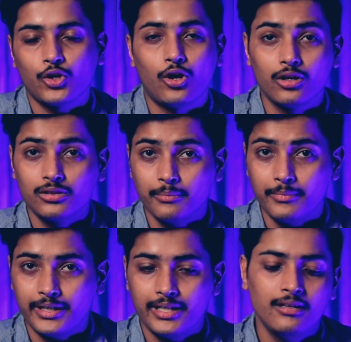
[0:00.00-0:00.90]
on the
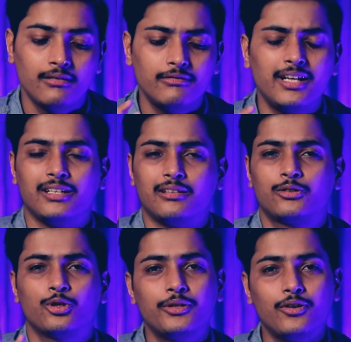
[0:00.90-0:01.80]
middle. Well,
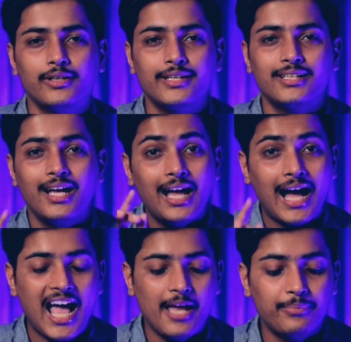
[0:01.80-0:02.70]
to be honest,
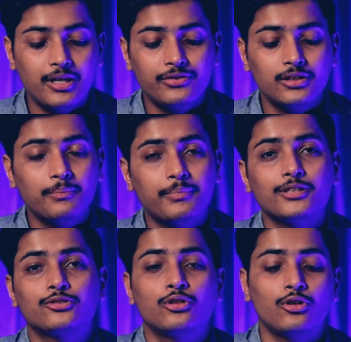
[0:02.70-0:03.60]
I prefer the
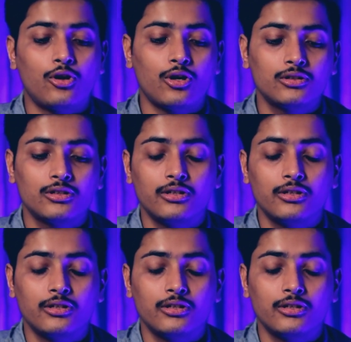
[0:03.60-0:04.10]
punch hole on the